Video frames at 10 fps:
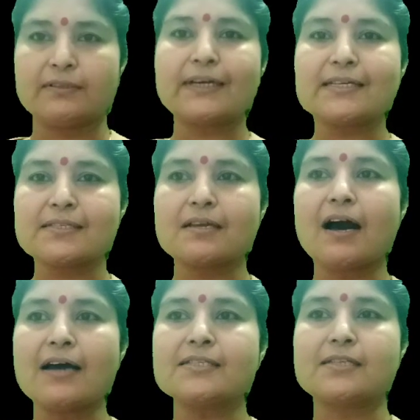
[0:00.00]
That is
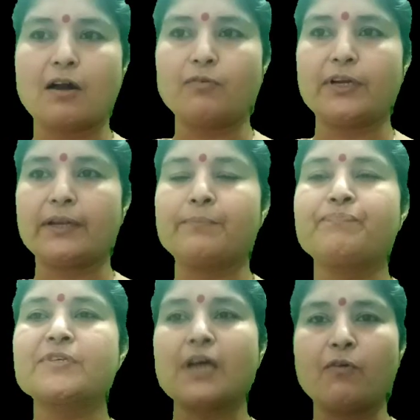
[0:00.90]
harsh
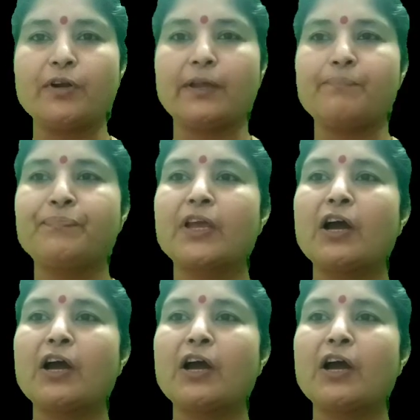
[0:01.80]
sounding.